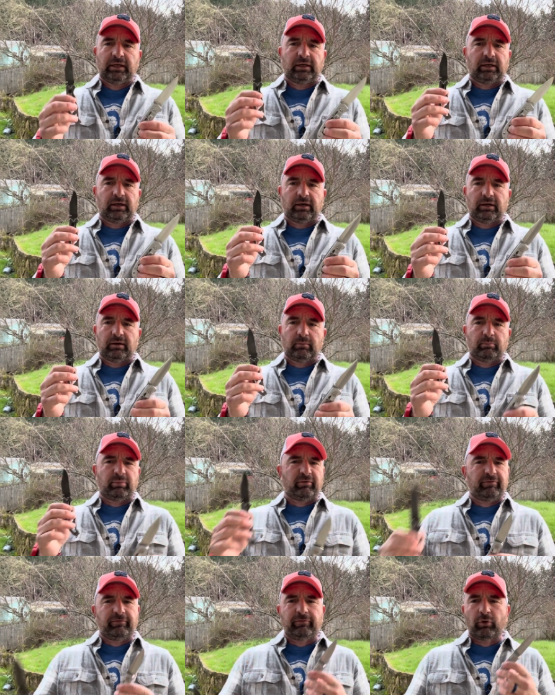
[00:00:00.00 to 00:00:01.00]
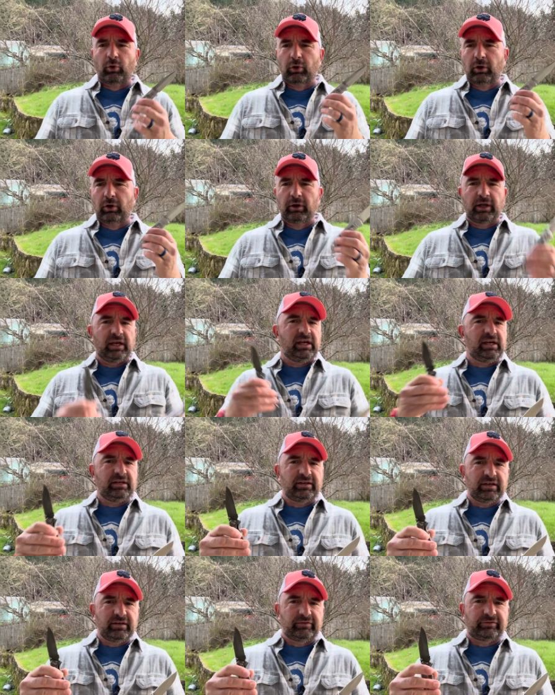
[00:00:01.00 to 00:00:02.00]
Before
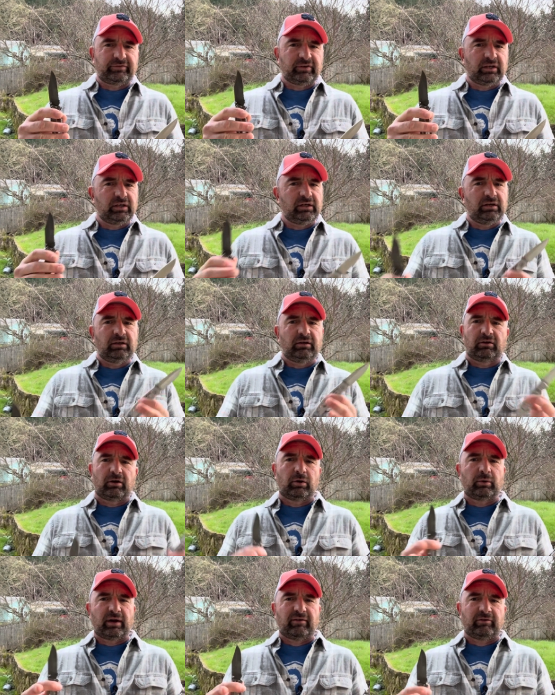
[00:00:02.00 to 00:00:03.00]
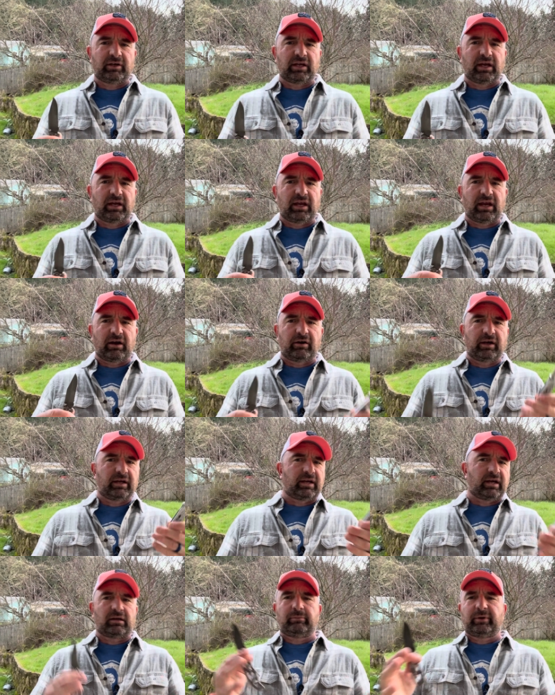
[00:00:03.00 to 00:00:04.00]
EDC, everyday carry
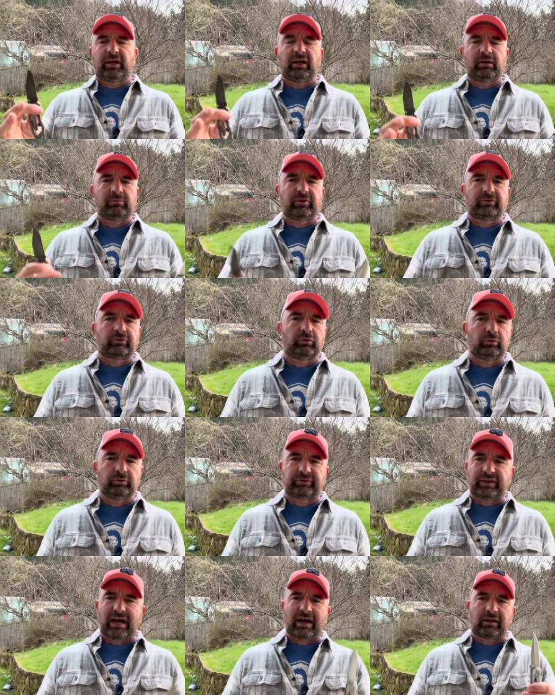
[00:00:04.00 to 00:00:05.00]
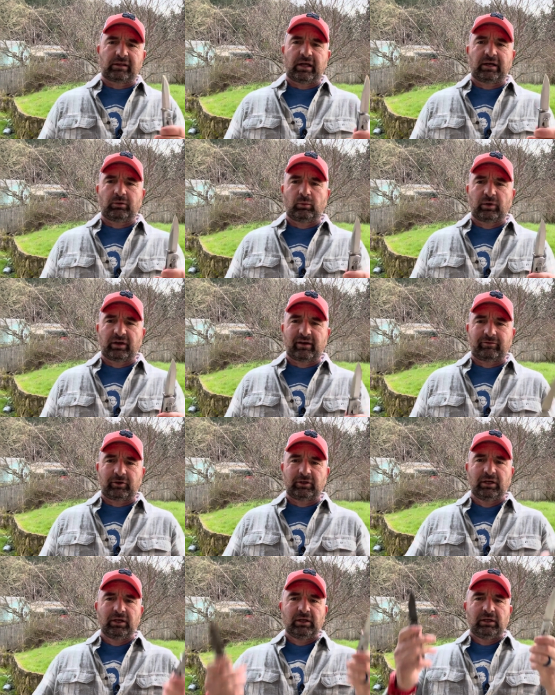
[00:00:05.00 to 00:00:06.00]
kind of became this cool tagline, whatever.